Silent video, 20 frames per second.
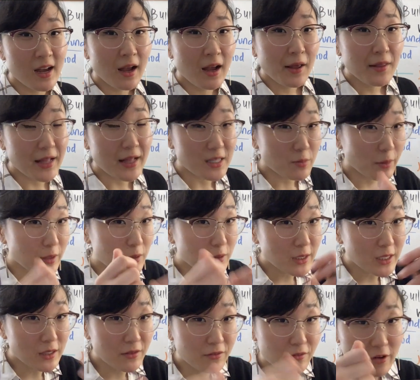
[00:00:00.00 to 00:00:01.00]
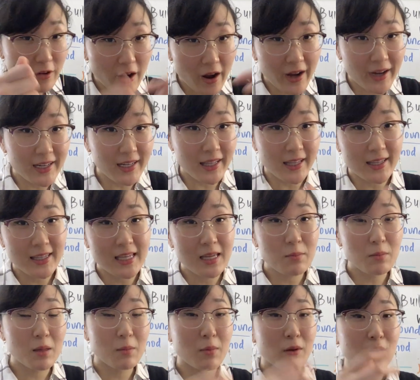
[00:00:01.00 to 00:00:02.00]
That's why you need a variety.
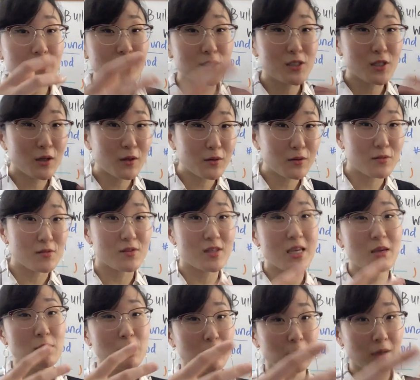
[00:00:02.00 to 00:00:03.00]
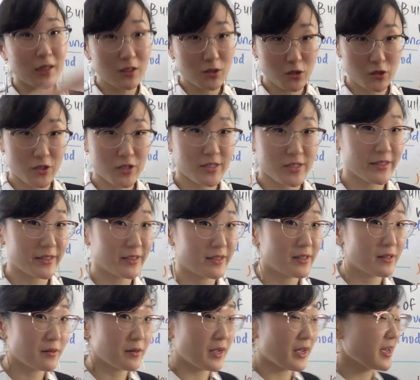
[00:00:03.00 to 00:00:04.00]
Keep them on their toes, keep them interested,
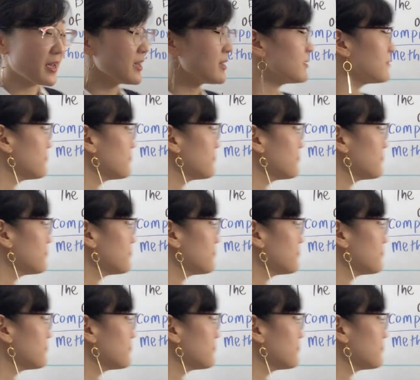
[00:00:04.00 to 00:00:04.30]
okay?